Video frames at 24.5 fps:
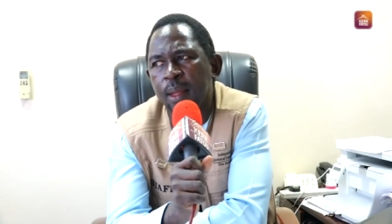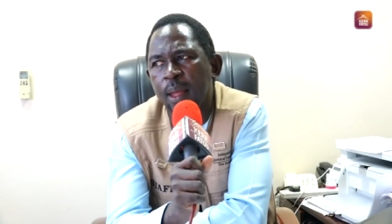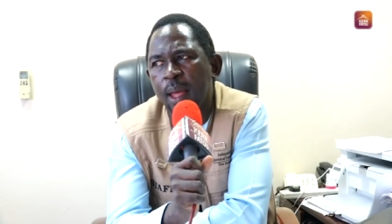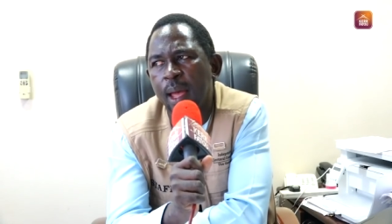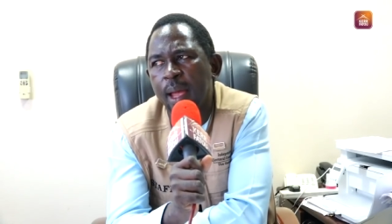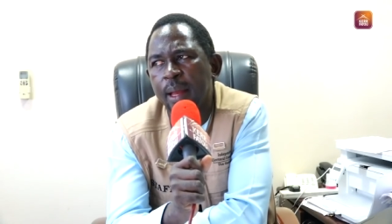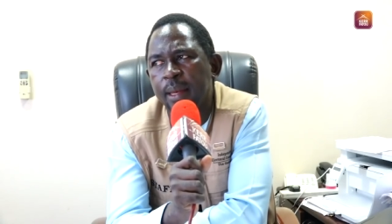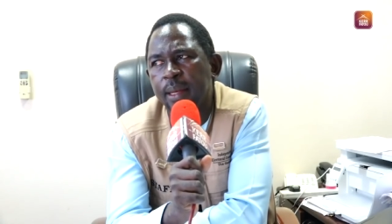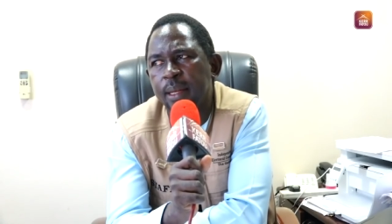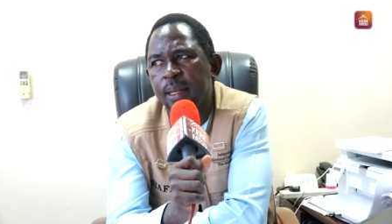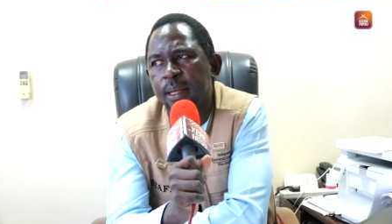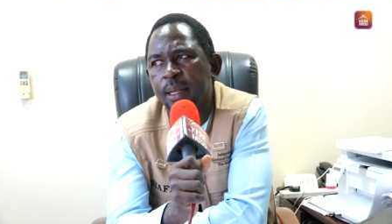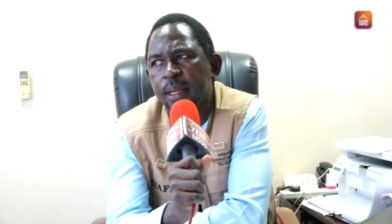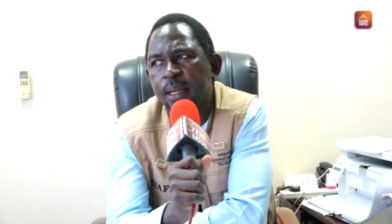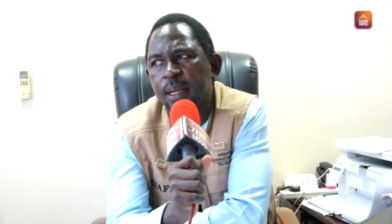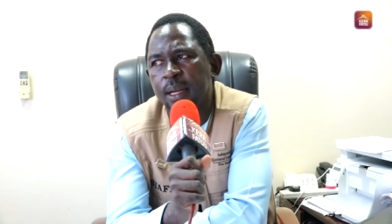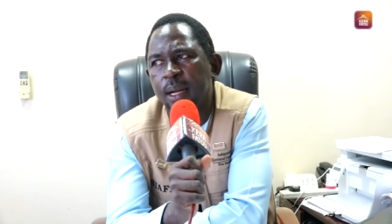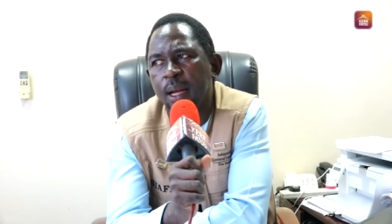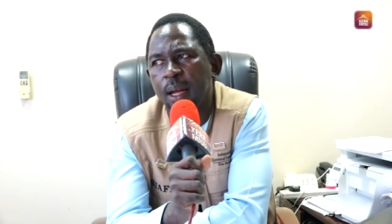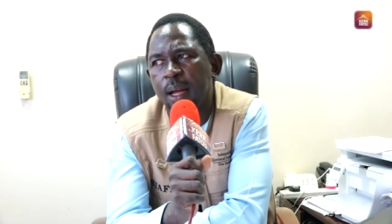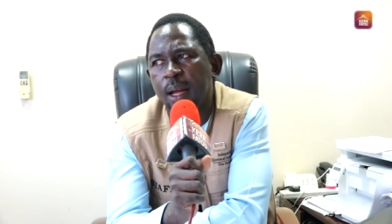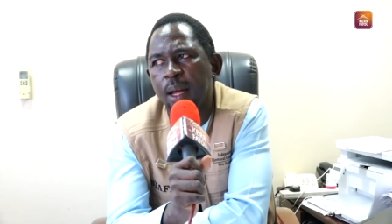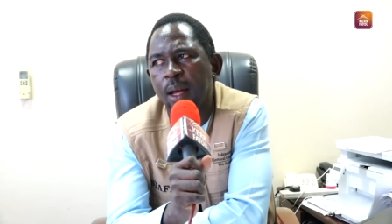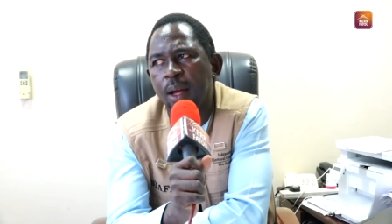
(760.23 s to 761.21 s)
I think,
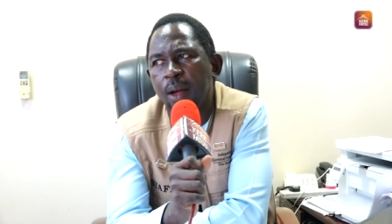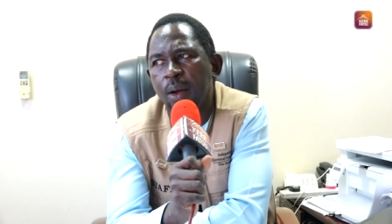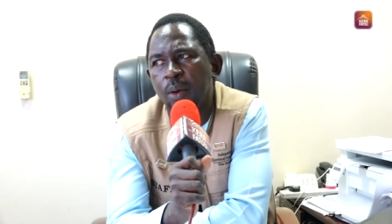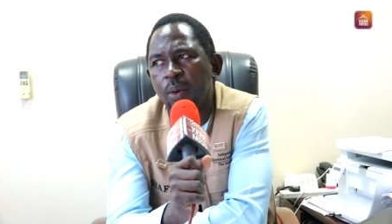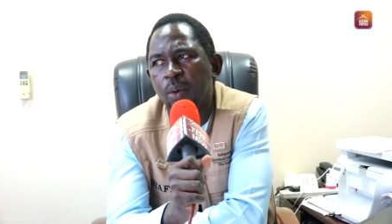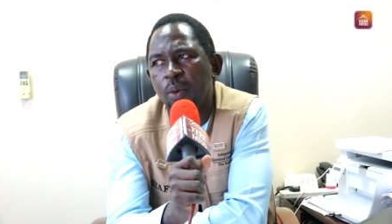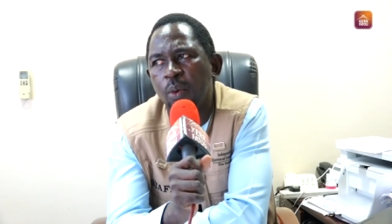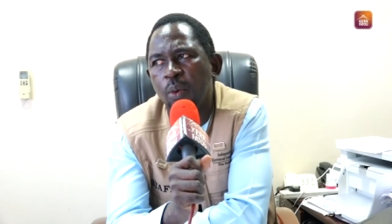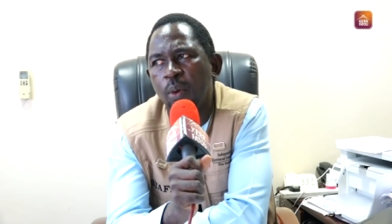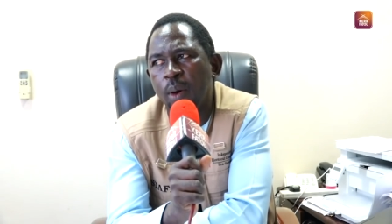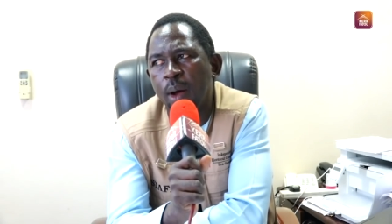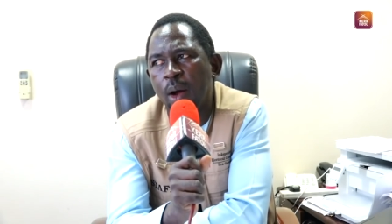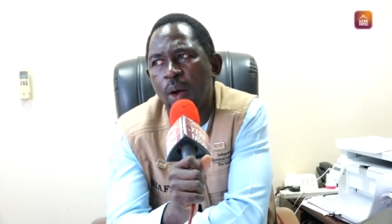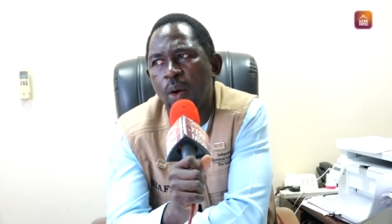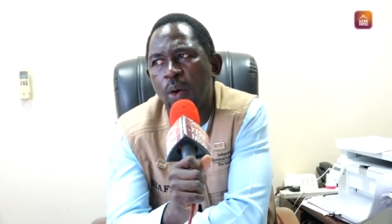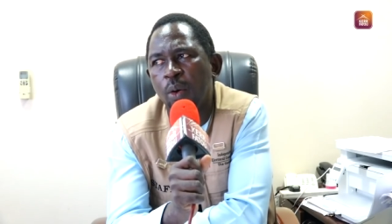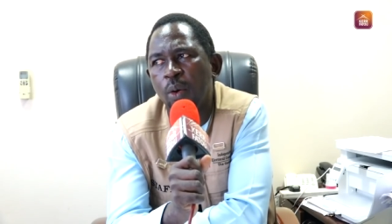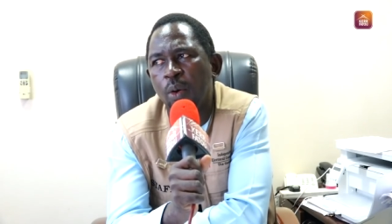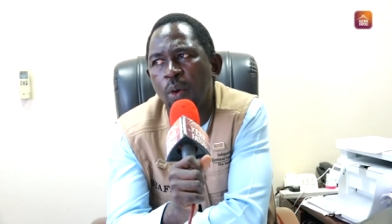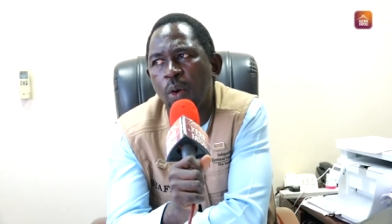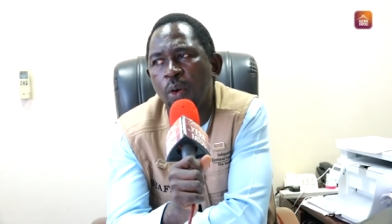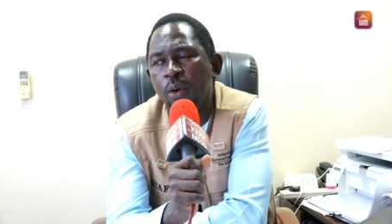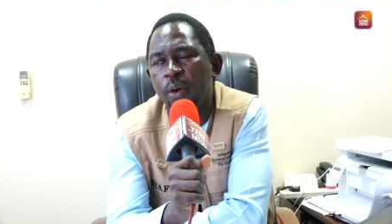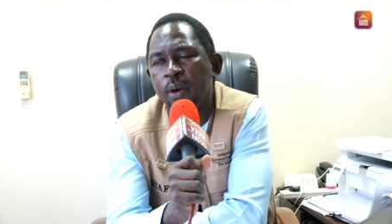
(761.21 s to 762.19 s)
who are
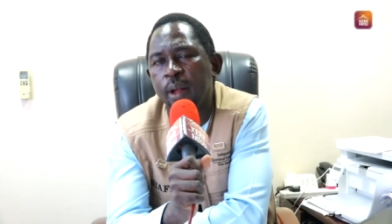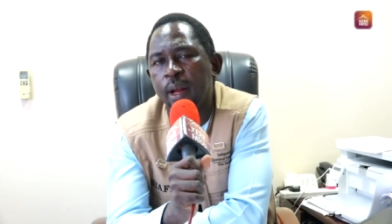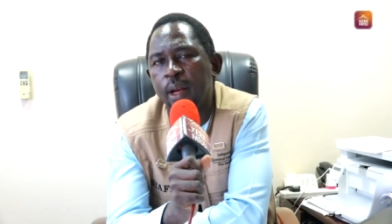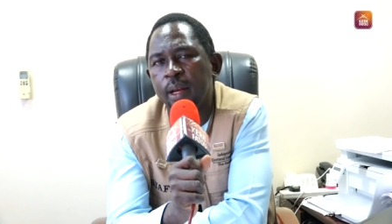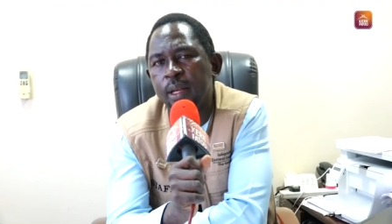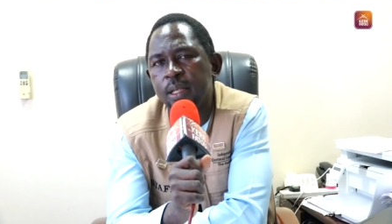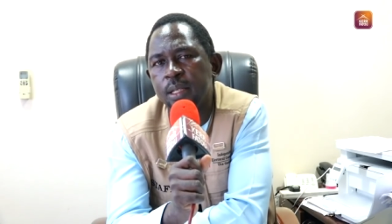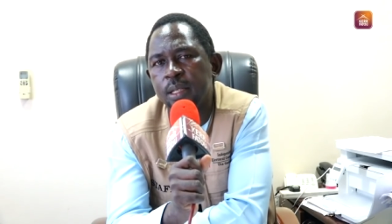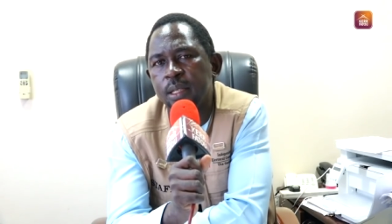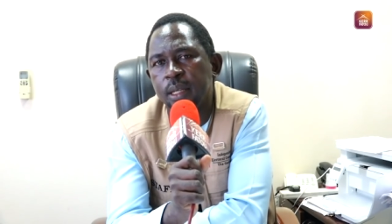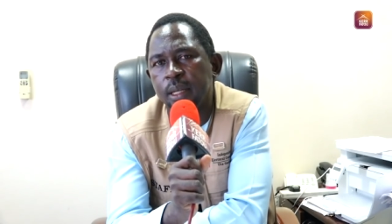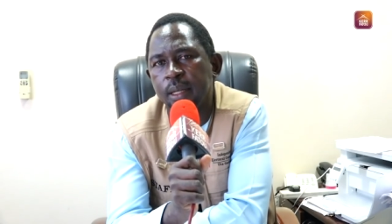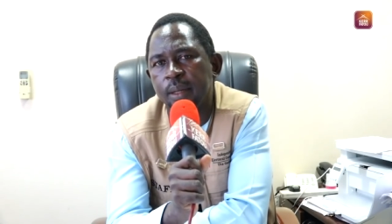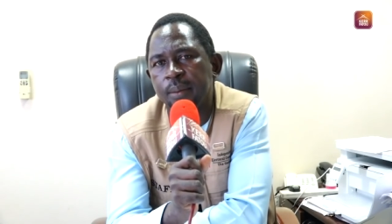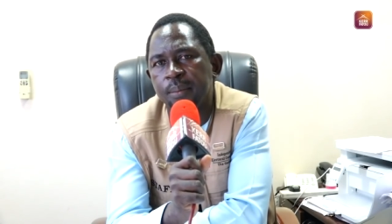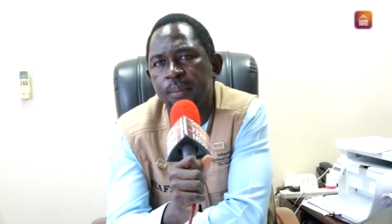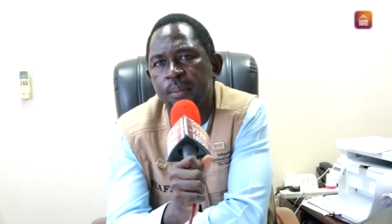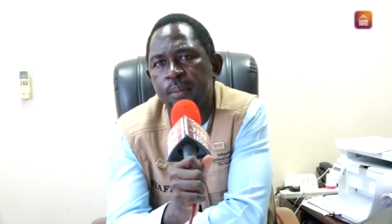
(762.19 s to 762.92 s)
unrealistic.